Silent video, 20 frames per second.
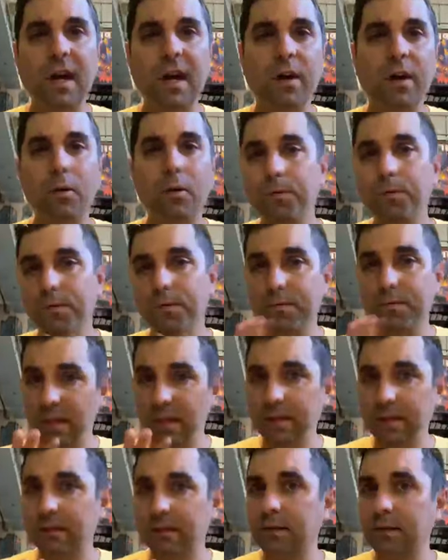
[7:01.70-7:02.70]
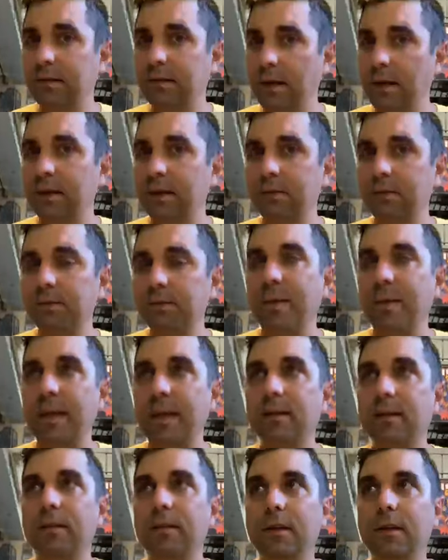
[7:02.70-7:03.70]
now, because it does
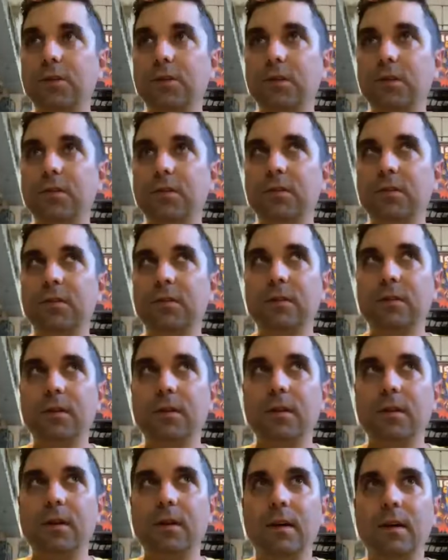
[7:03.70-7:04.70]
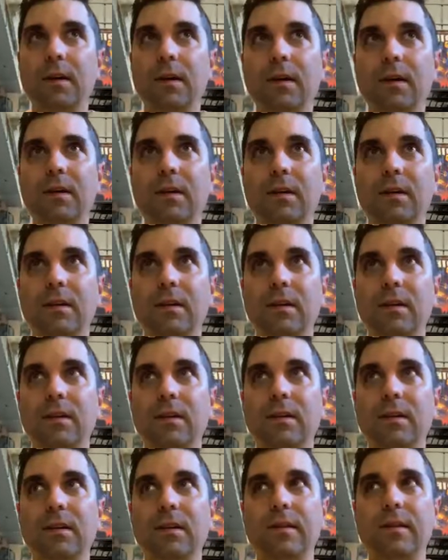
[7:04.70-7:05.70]
make ninjas
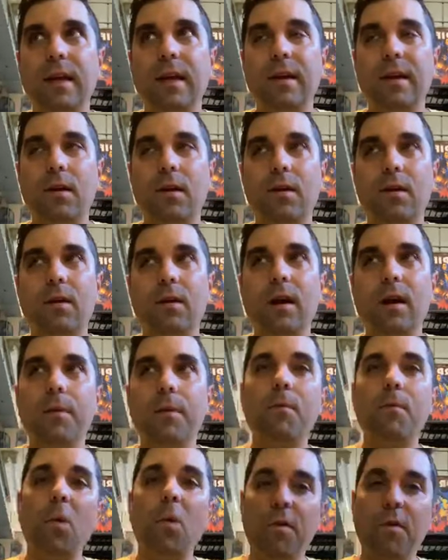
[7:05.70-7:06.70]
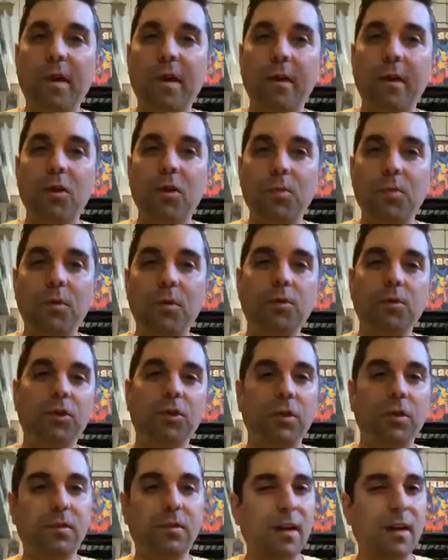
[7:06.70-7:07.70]
that are more valuable
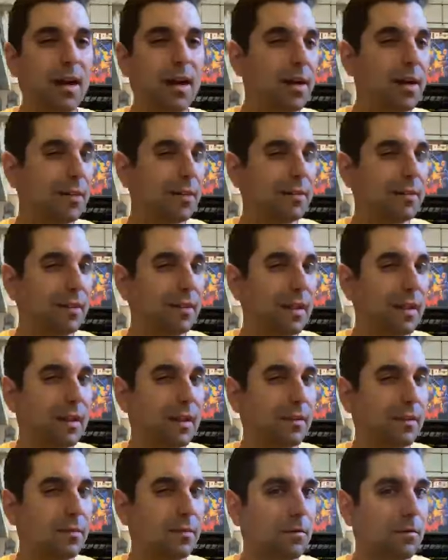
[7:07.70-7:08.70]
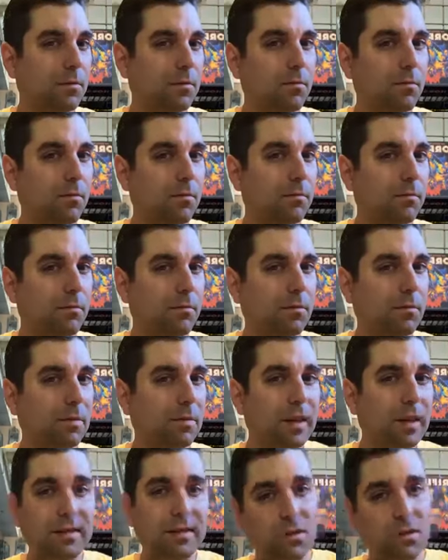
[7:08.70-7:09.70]
should get
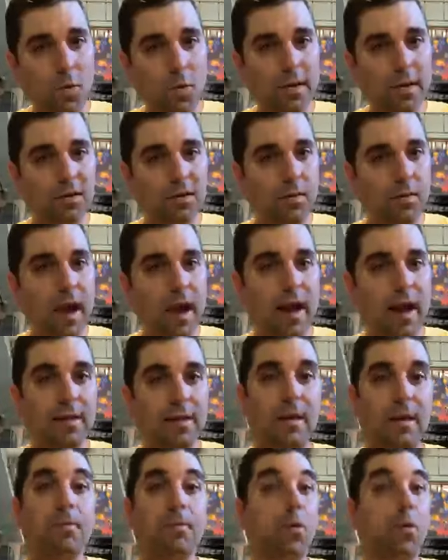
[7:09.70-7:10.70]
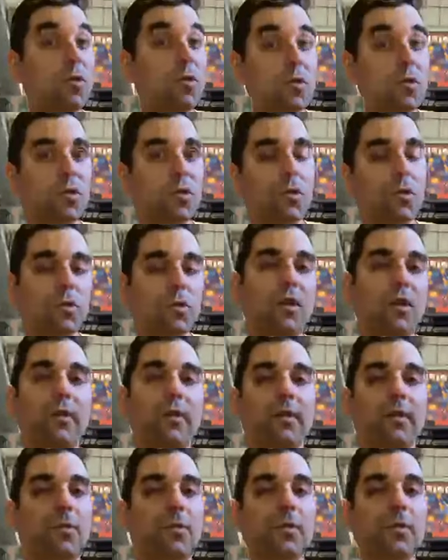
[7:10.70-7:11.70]
less coins back, like more useful should get
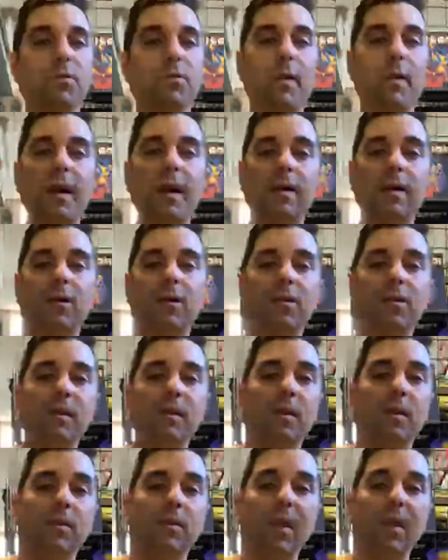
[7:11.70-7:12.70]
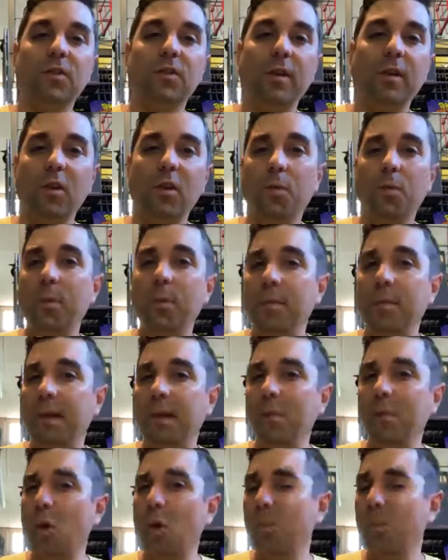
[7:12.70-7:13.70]
less coins back. Ninjas that are less valuable maybe
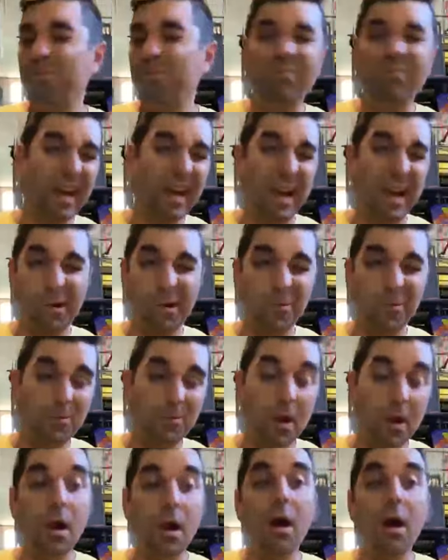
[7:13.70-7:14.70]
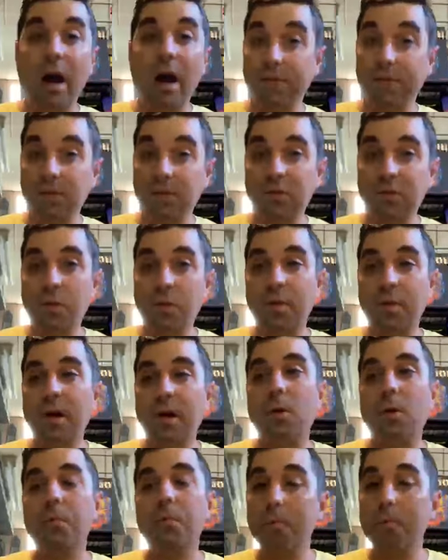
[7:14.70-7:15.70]
get more. I don't know. I have to sort it
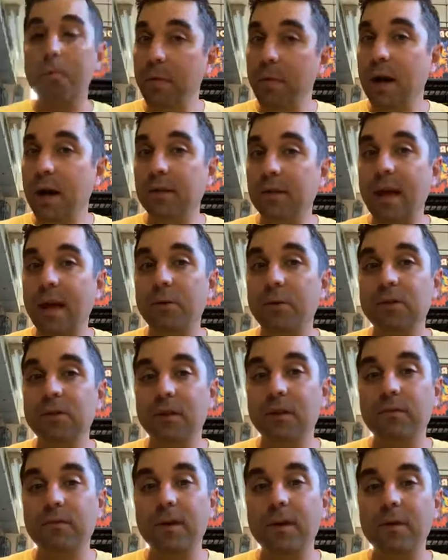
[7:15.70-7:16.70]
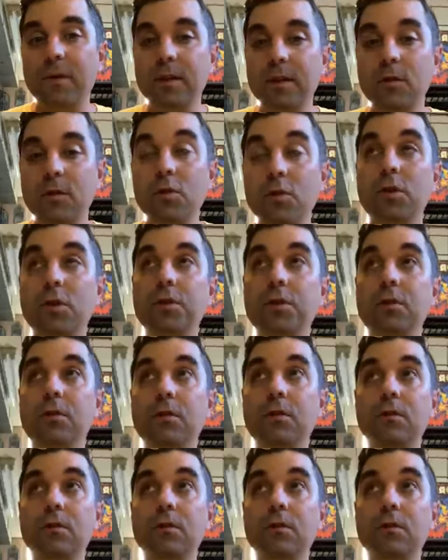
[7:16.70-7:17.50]
out. But that was a very good